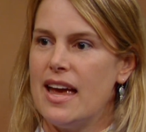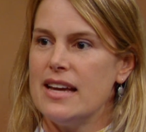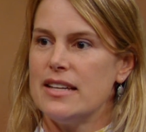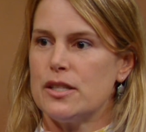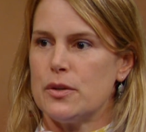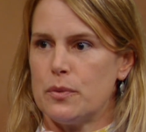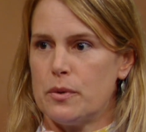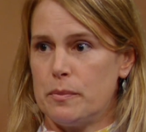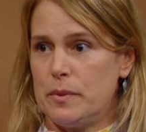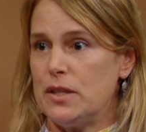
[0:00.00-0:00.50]

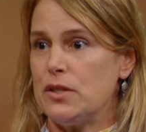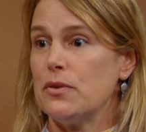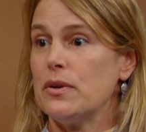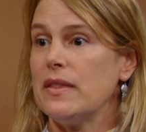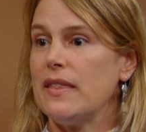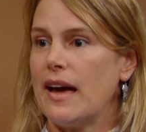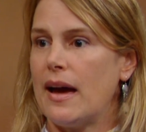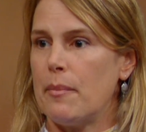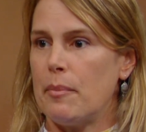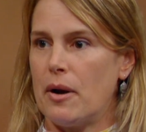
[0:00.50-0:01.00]
so we'll be
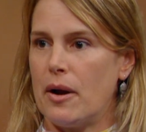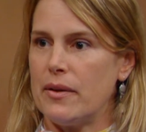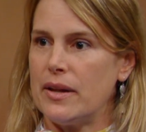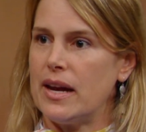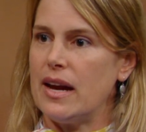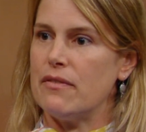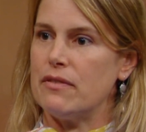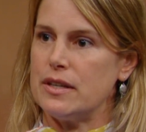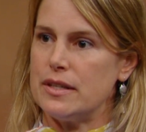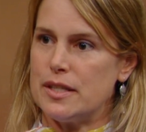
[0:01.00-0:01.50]
doing that probably
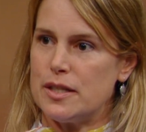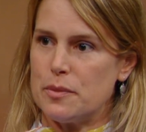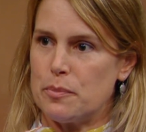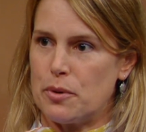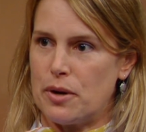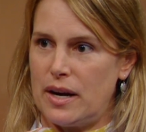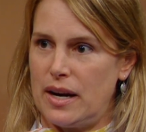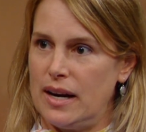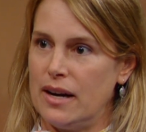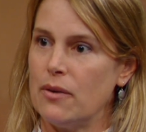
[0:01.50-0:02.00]
every
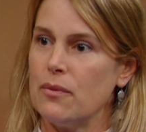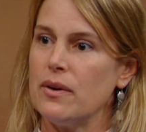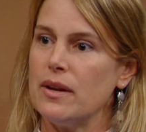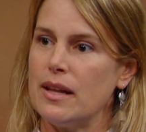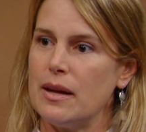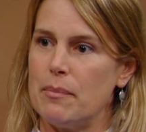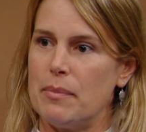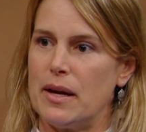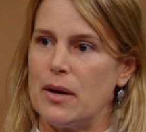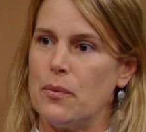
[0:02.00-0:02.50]
spring, a
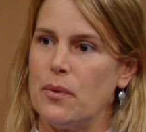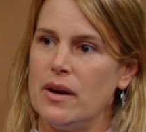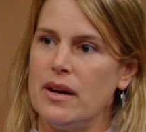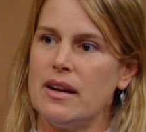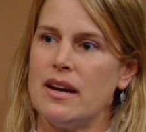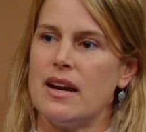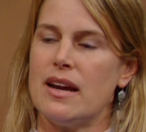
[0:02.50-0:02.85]
really big one.